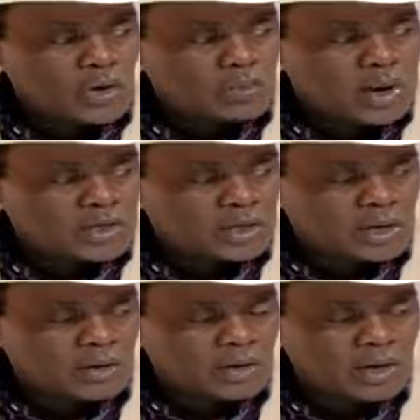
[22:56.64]
you had
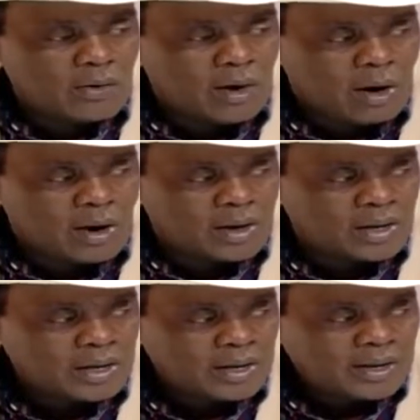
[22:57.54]
mentioned earlier
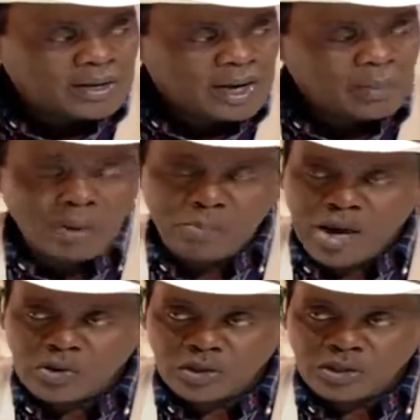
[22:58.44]
on about
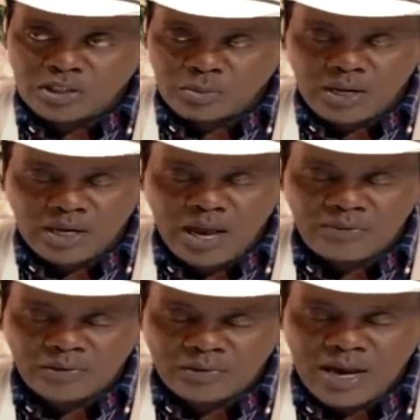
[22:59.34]
patriotism and
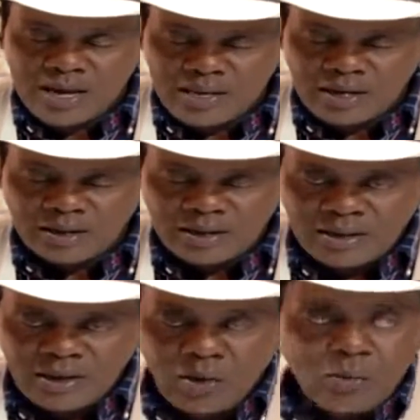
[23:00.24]
love of Kenya,
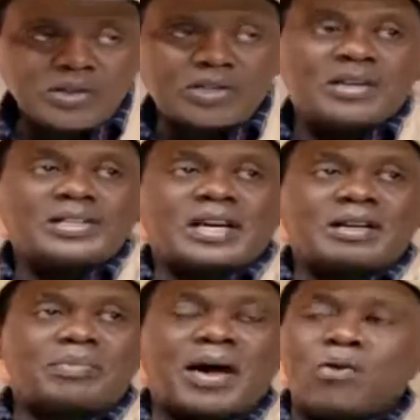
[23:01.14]
originally
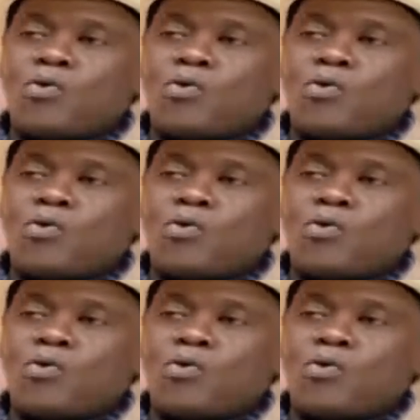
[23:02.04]
done by